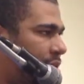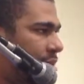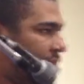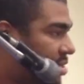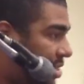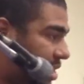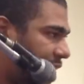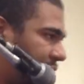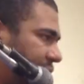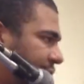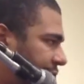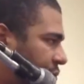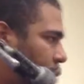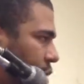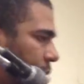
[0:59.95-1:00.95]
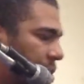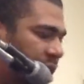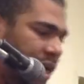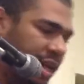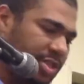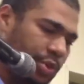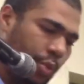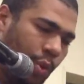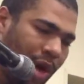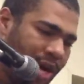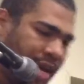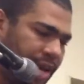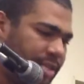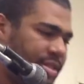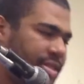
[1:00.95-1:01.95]
The second form. It's
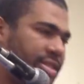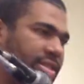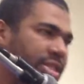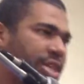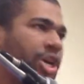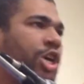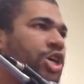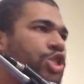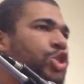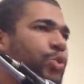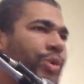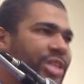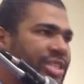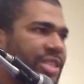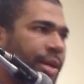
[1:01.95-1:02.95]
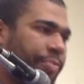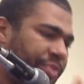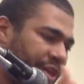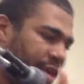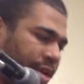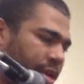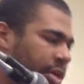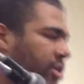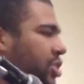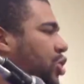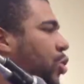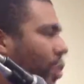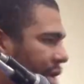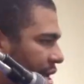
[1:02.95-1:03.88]
one entity doing something to